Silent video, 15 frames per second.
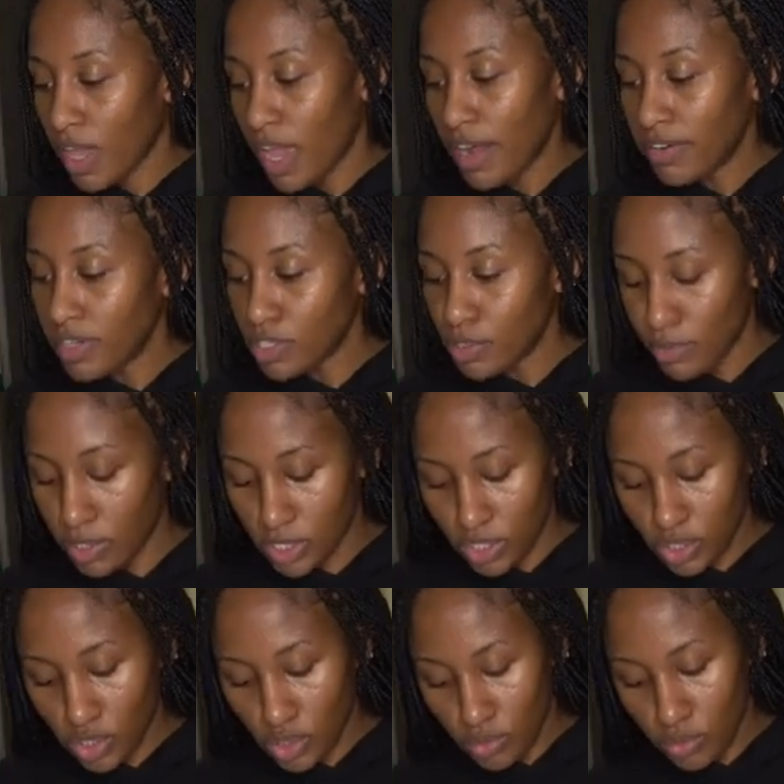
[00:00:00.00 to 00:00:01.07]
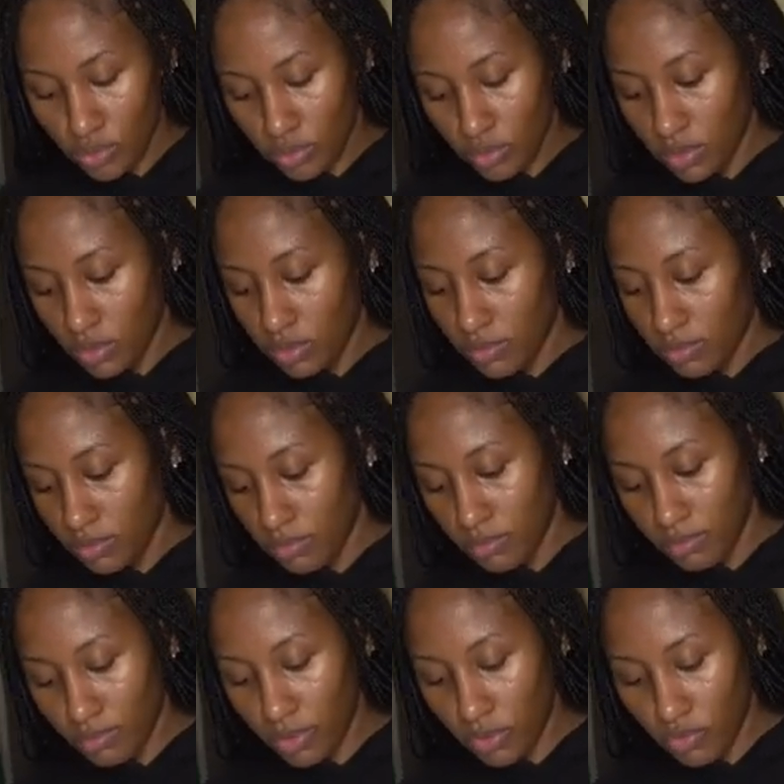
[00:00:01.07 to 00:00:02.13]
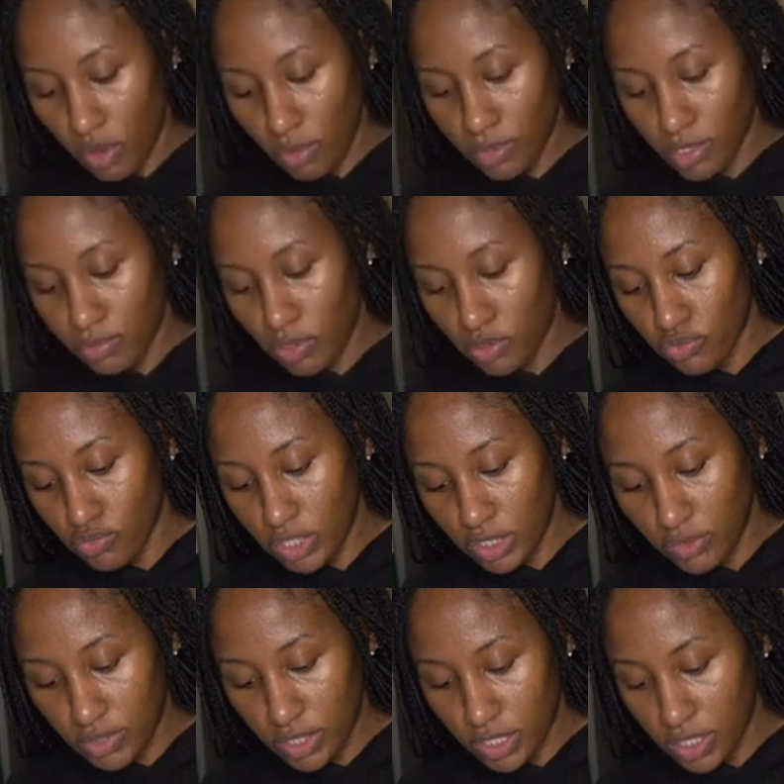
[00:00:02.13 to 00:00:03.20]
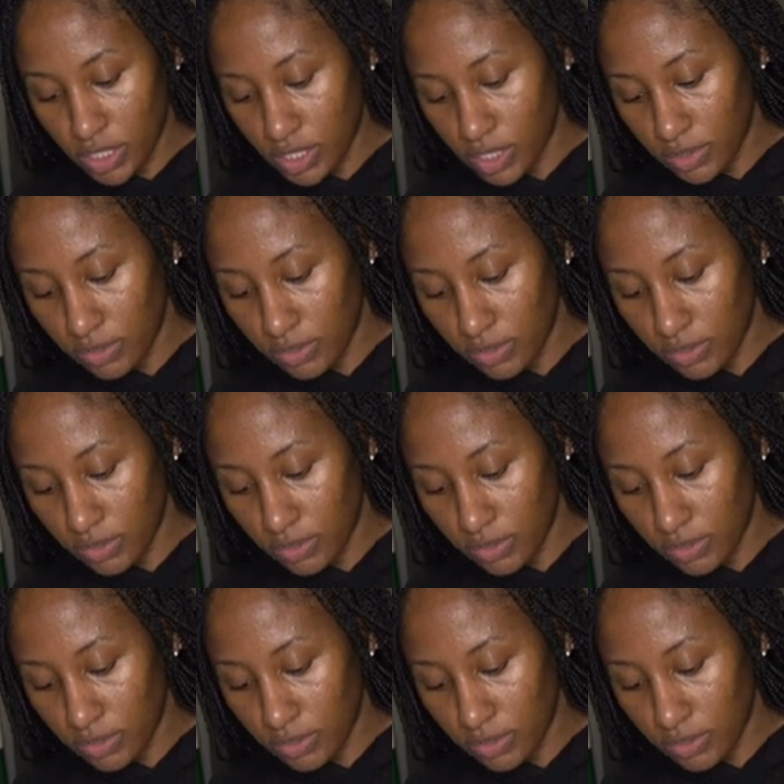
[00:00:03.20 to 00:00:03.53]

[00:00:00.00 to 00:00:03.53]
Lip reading: Ariel smells good too, but Roma smells really, really good.